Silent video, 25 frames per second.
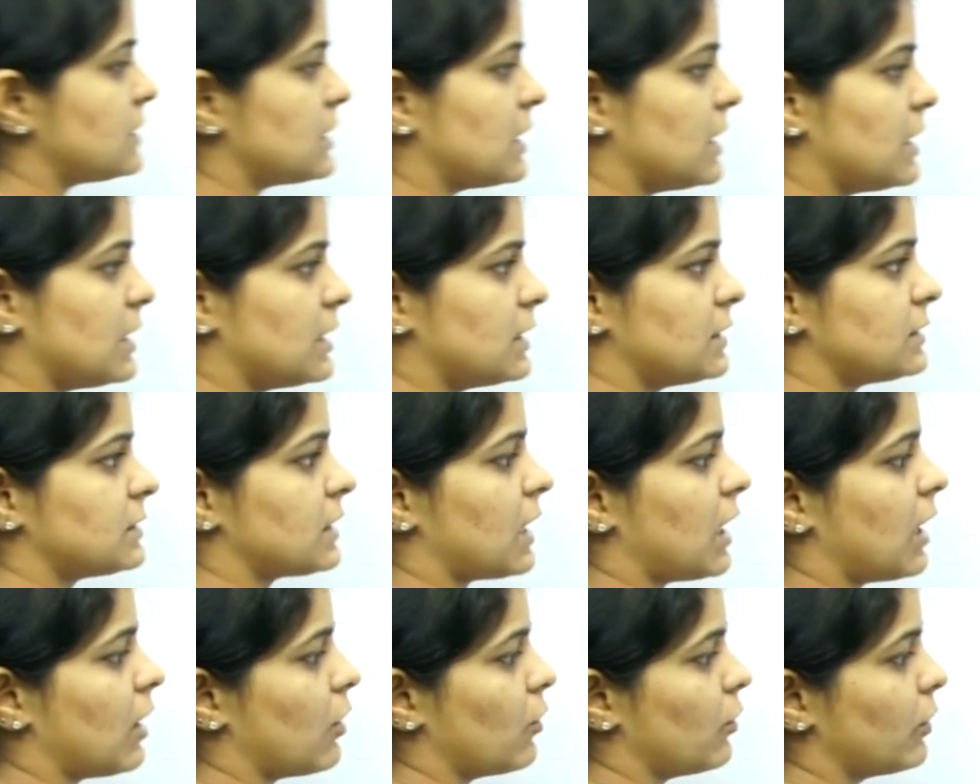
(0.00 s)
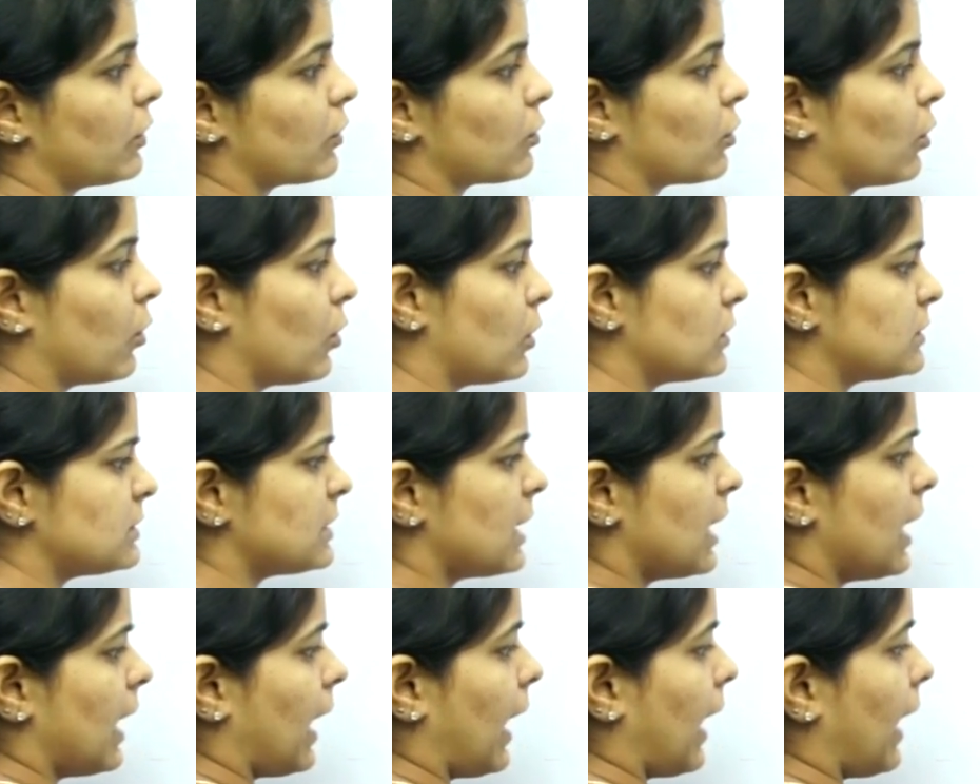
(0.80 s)
is how it goes,
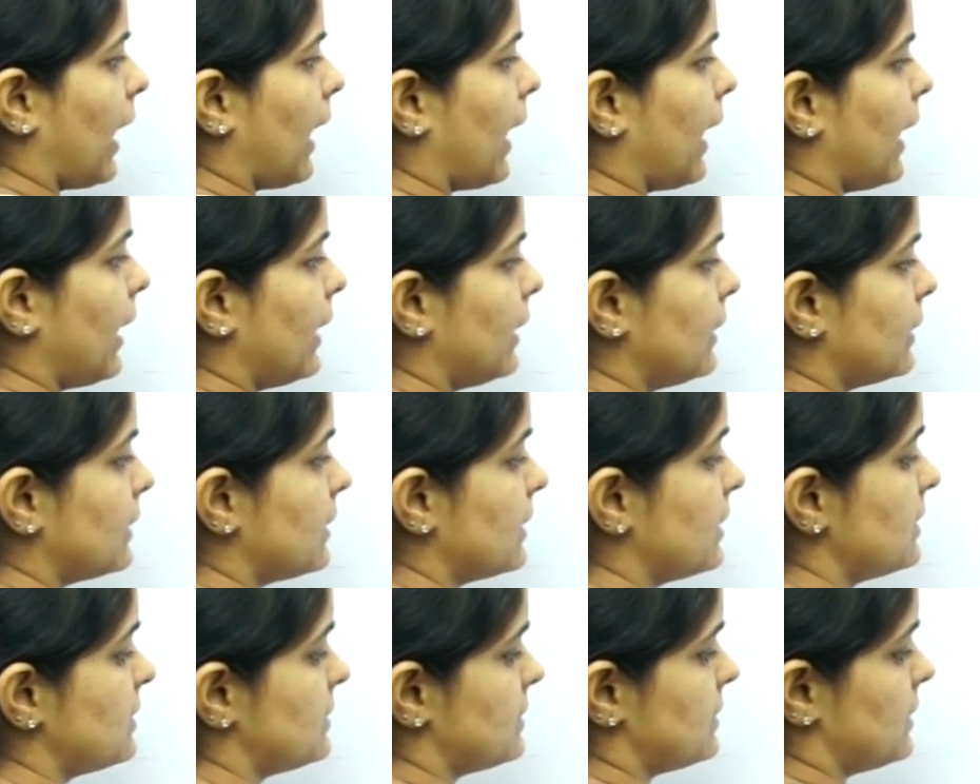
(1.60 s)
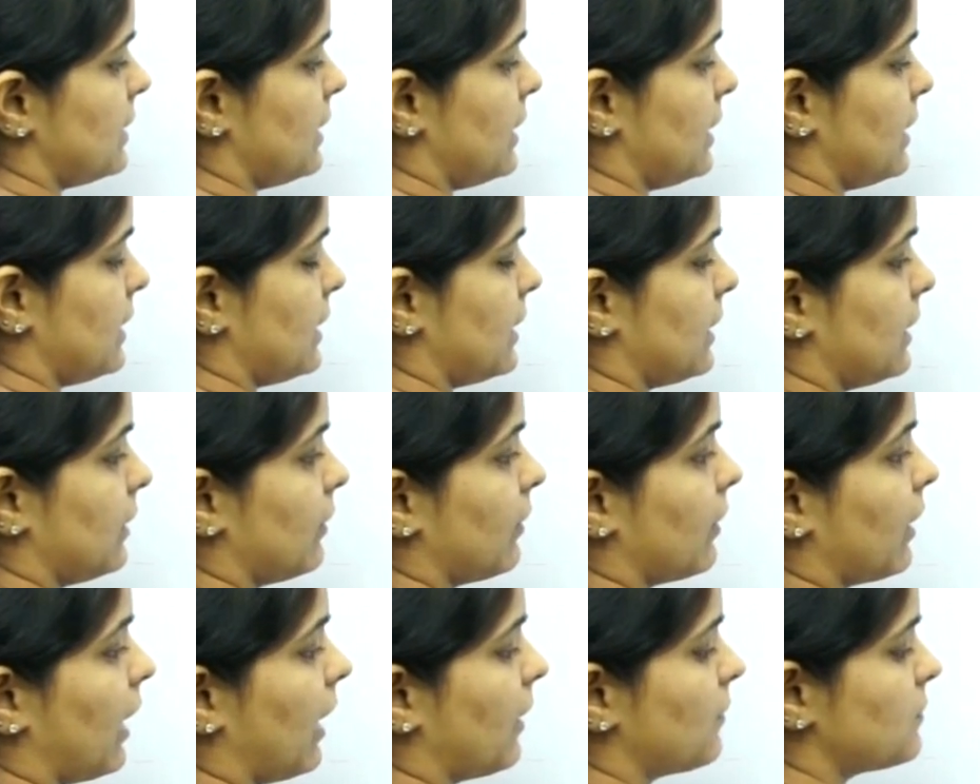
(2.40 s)
and this
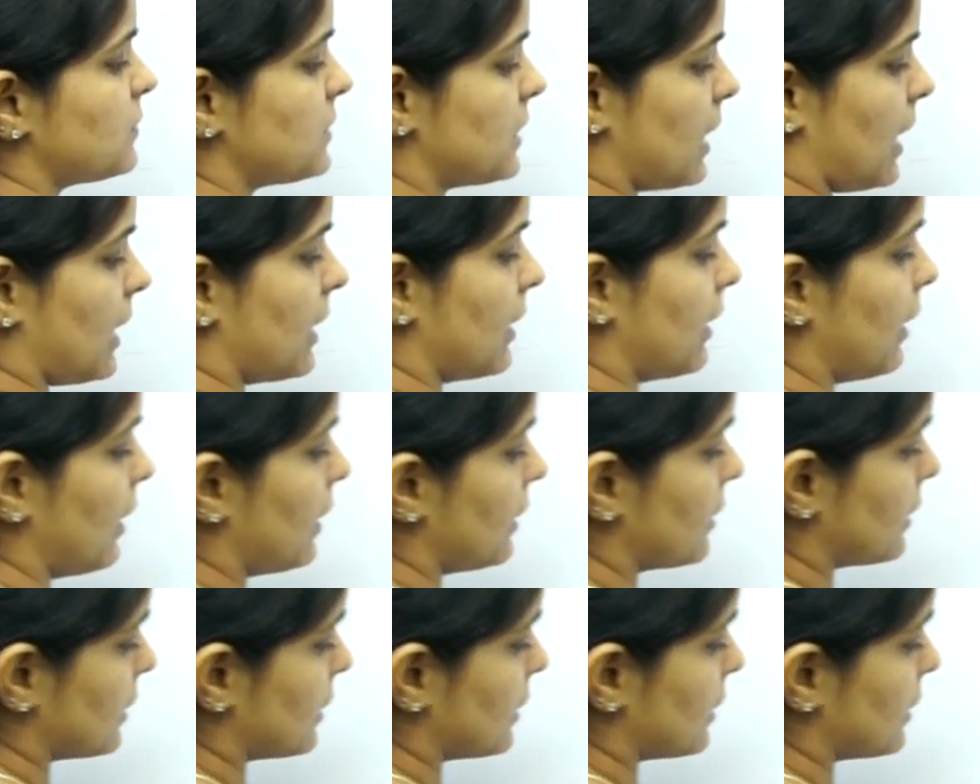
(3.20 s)
comes under